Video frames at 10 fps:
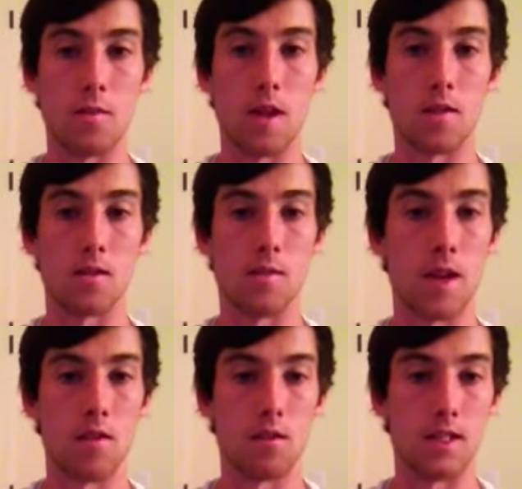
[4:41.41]
be able to
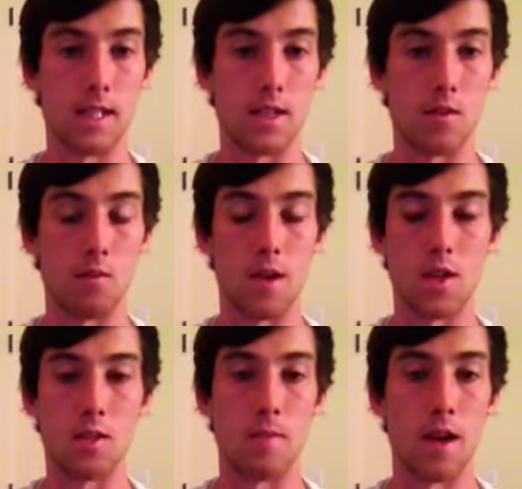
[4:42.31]
make your decision
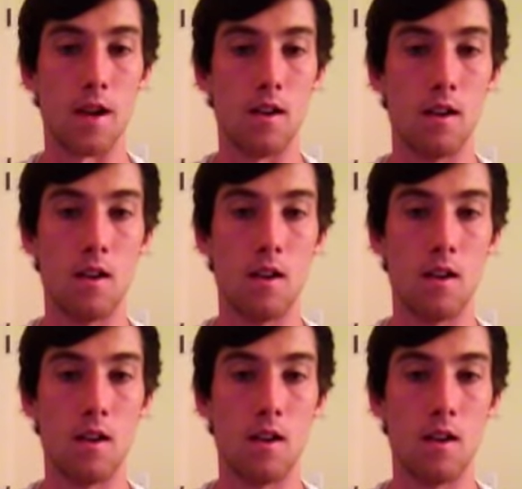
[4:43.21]
which is better,